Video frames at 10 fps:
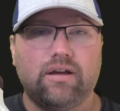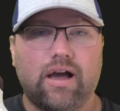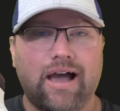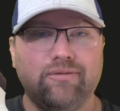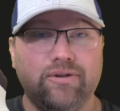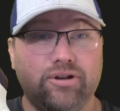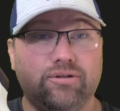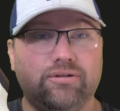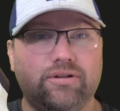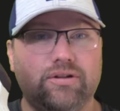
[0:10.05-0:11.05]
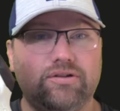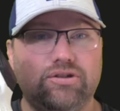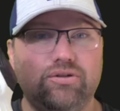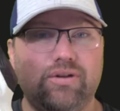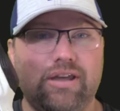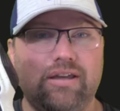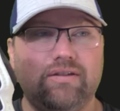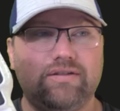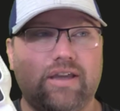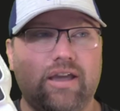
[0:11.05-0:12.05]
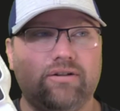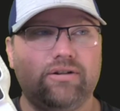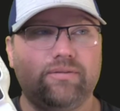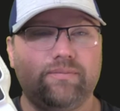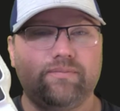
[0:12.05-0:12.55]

iReal 2E scanner.